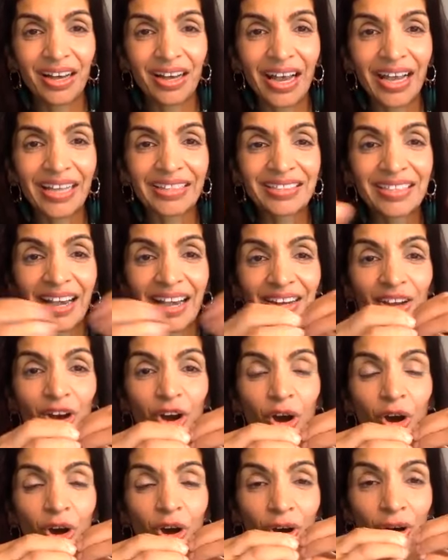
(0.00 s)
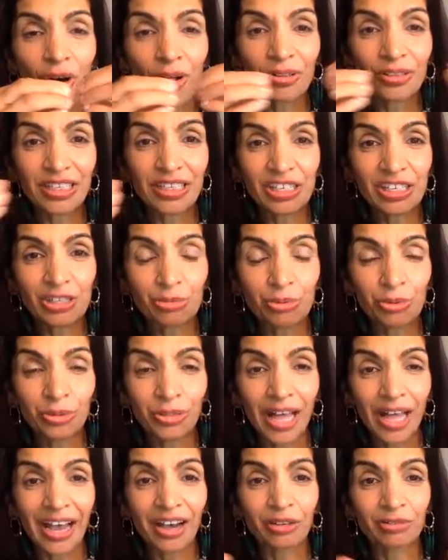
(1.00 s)
it's got to all equal
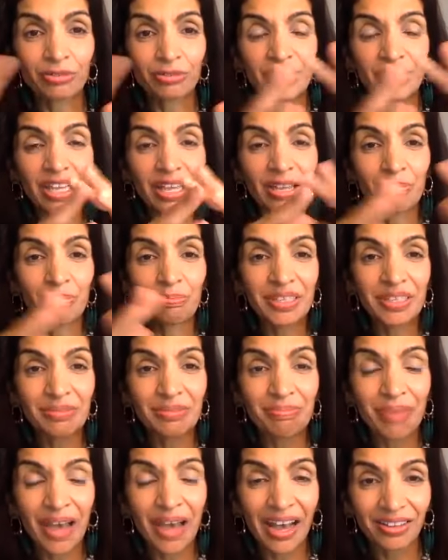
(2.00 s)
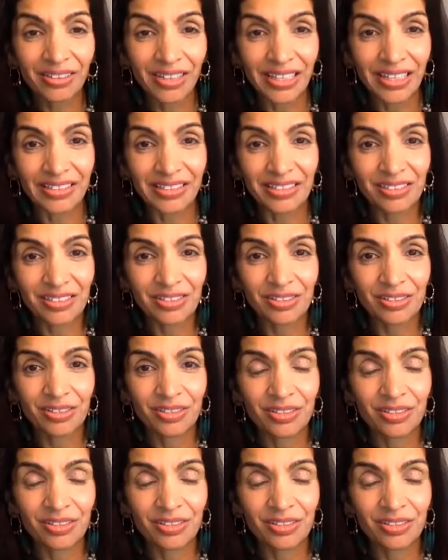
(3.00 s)
out and be balanced.